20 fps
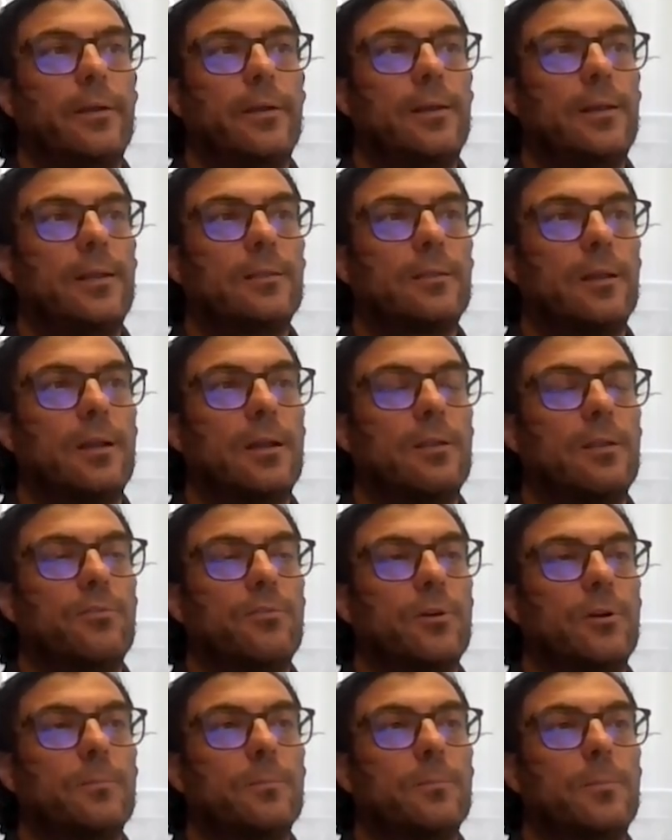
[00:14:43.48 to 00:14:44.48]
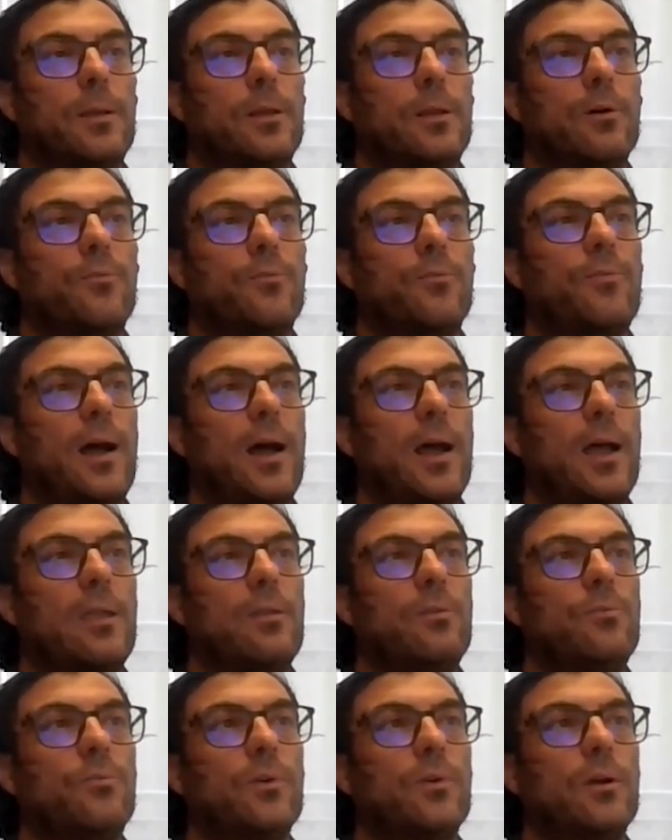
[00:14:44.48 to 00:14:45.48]
literally from below
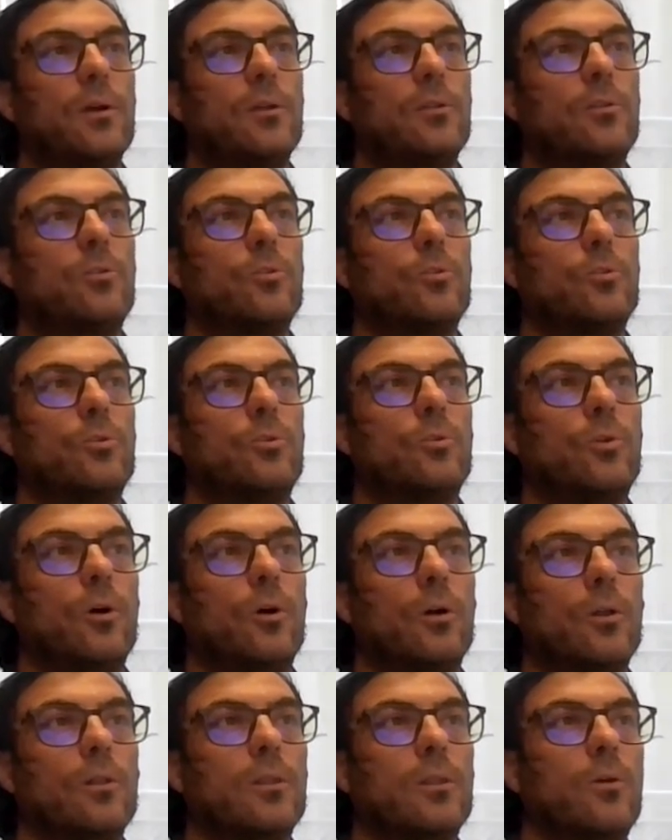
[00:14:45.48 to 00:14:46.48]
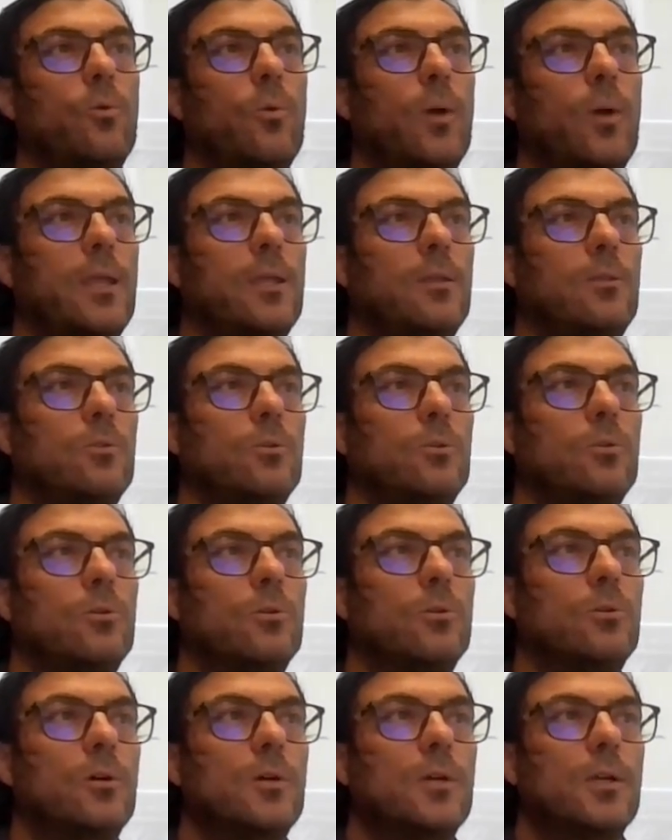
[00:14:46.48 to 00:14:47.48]
5 to all the way
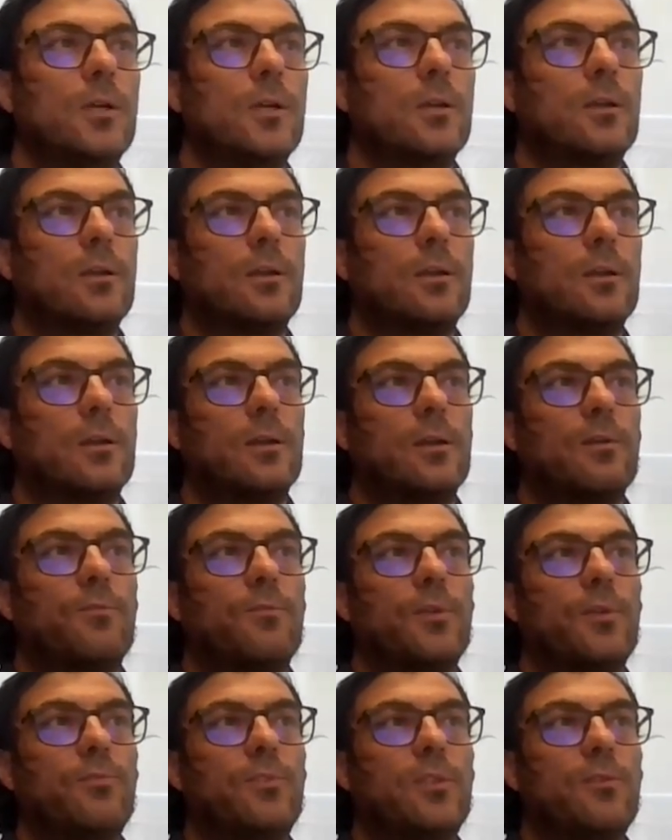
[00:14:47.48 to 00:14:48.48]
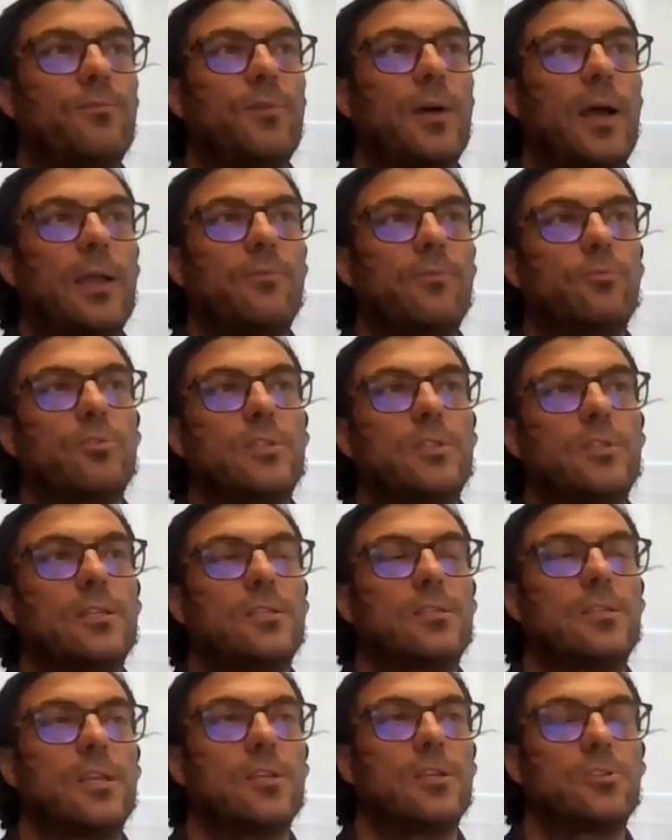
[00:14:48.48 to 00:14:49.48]
to 55 to
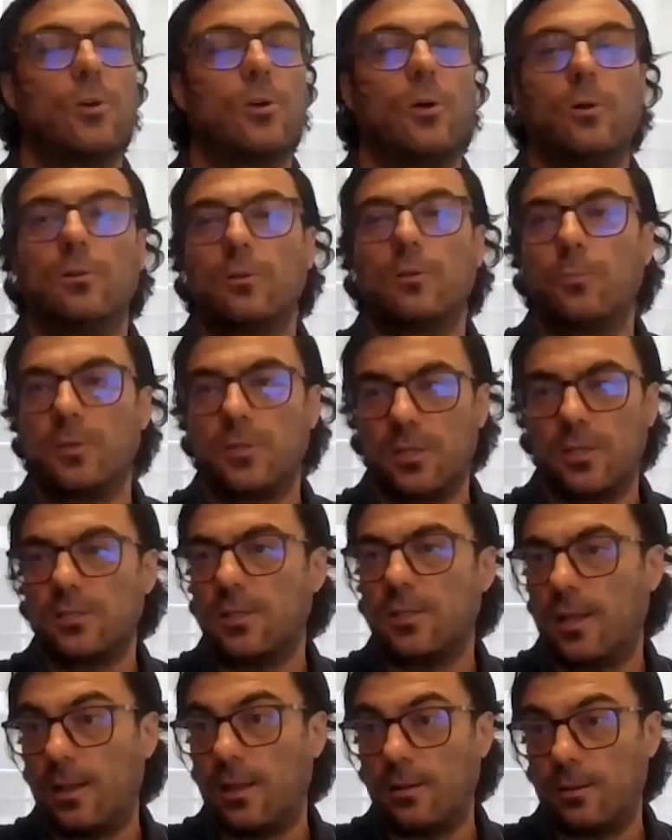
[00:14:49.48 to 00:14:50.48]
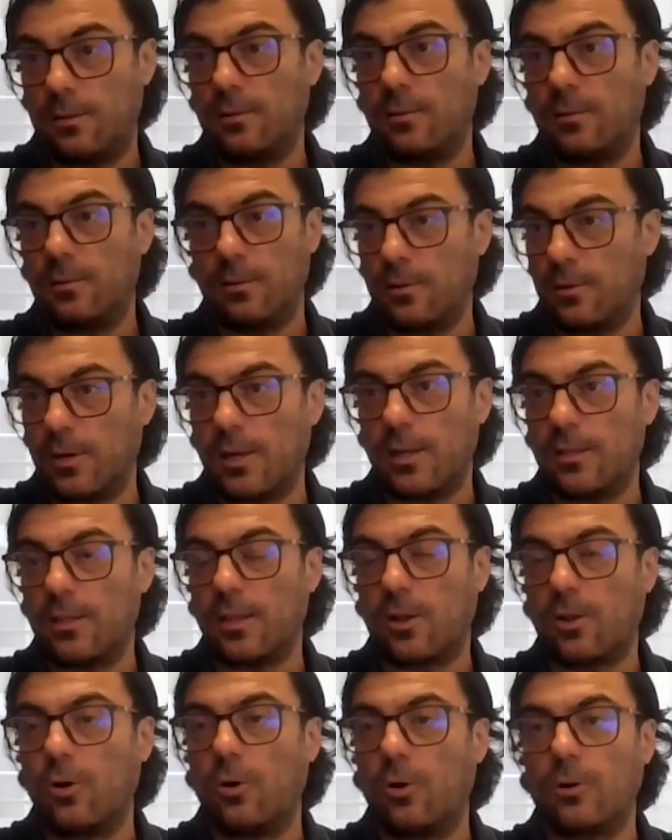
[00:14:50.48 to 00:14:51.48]
60 years old, which is really
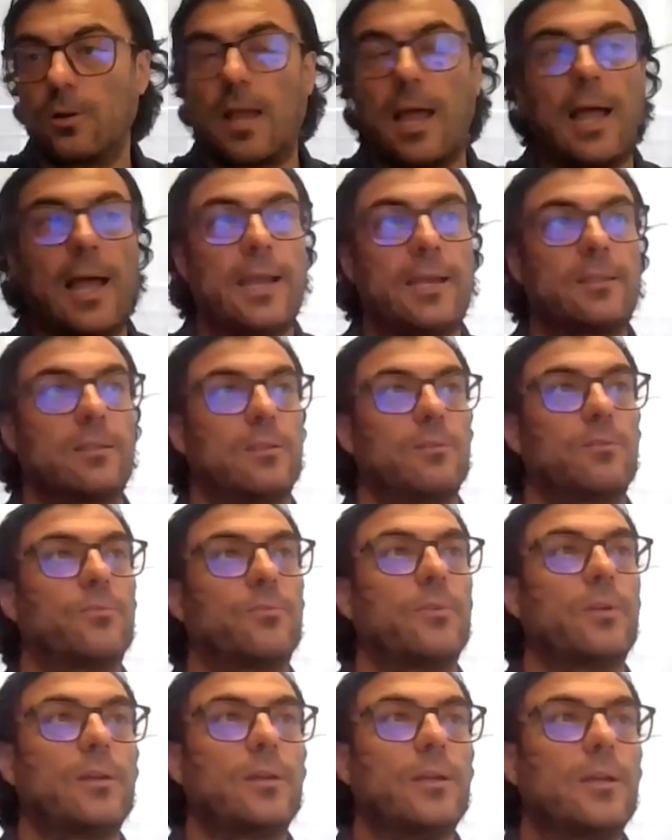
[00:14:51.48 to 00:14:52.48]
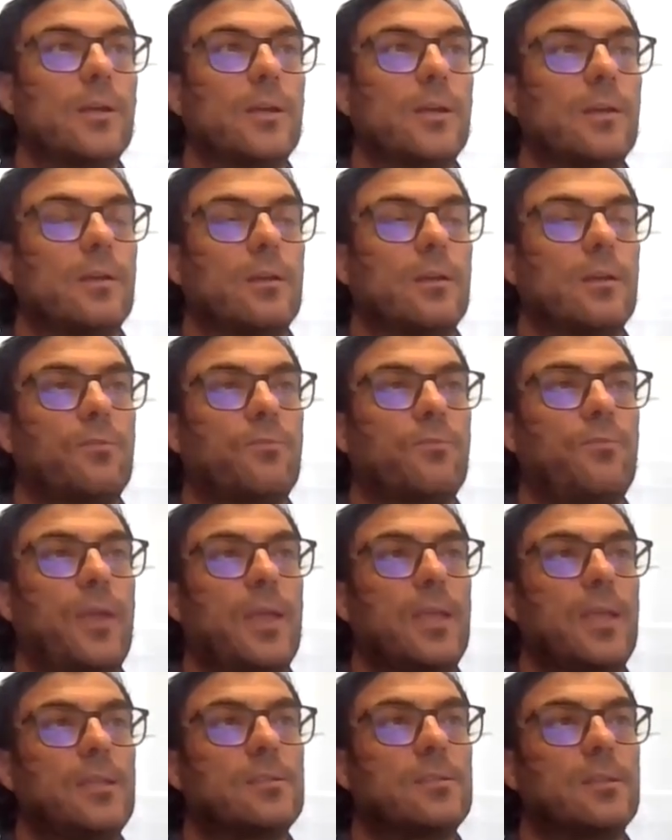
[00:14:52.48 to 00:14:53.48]
the core active
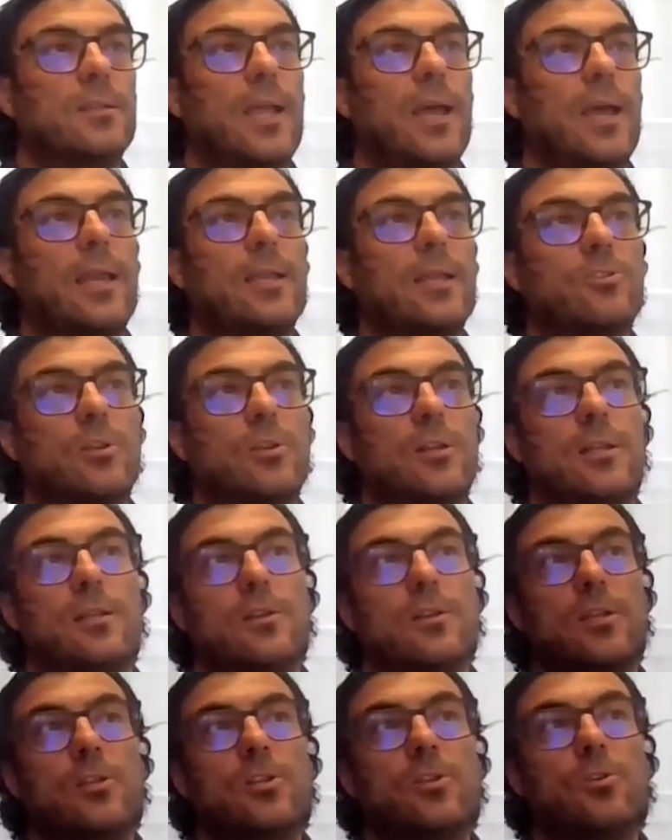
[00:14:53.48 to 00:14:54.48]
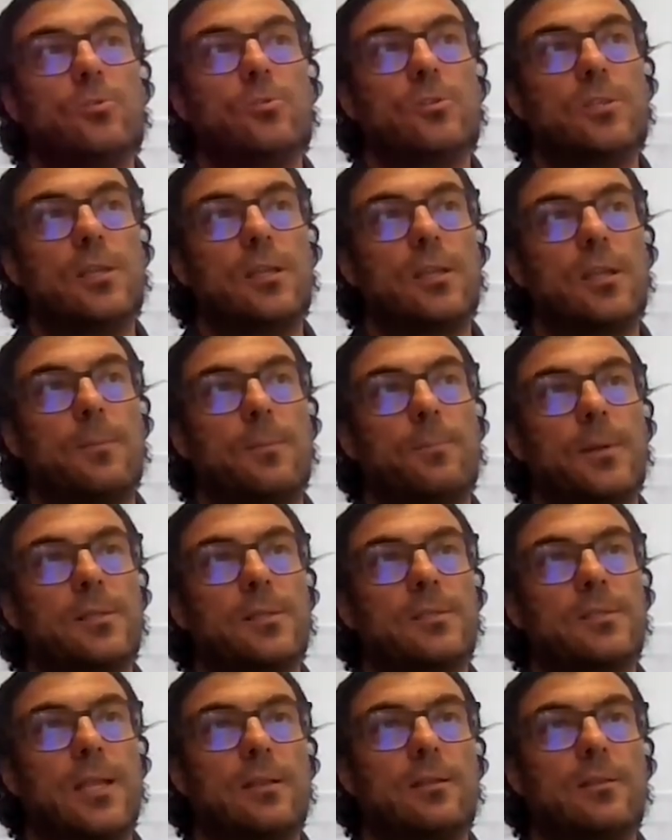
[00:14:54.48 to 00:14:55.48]
phase, they are actually reducing in
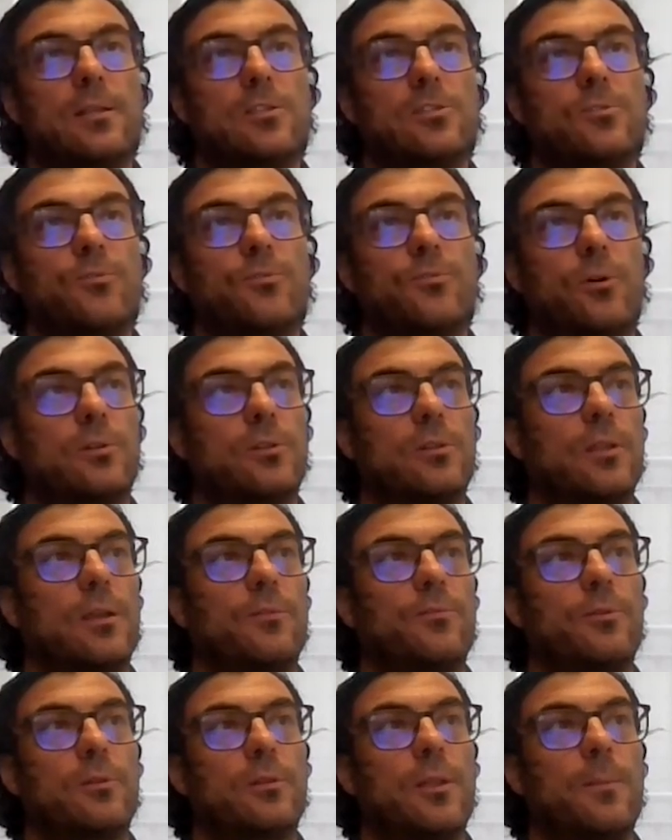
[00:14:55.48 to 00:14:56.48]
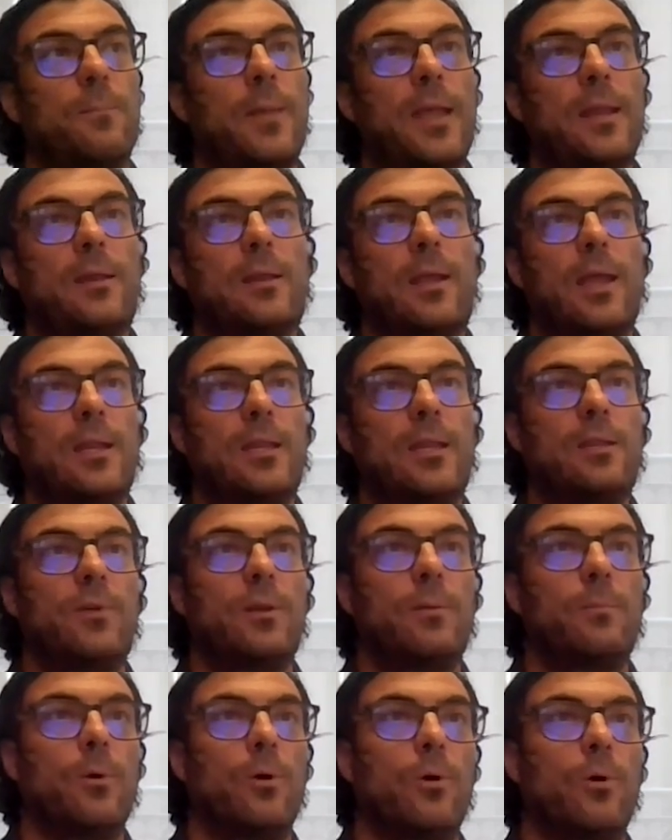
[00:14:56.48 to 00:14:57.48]
percentage for the men, and
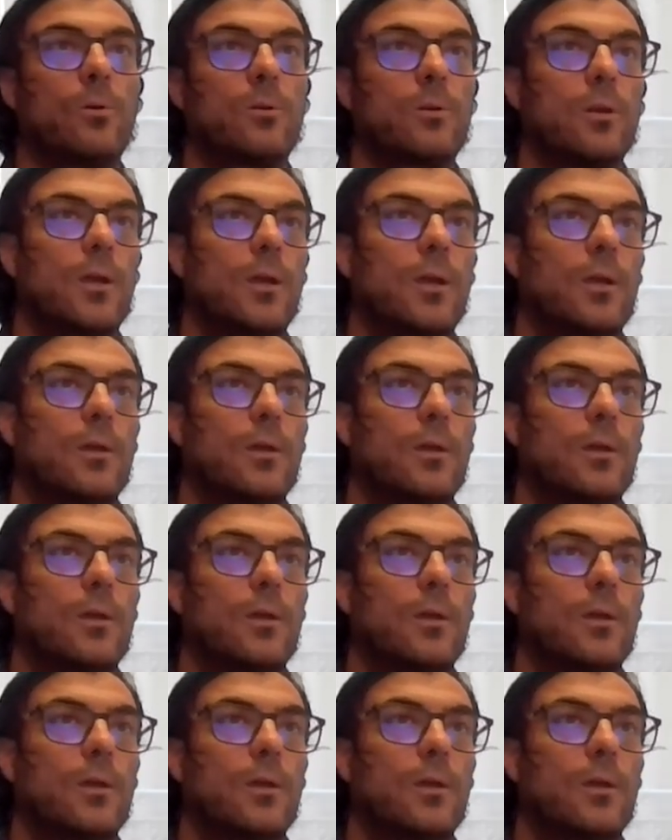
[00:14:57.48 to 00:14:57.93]
even more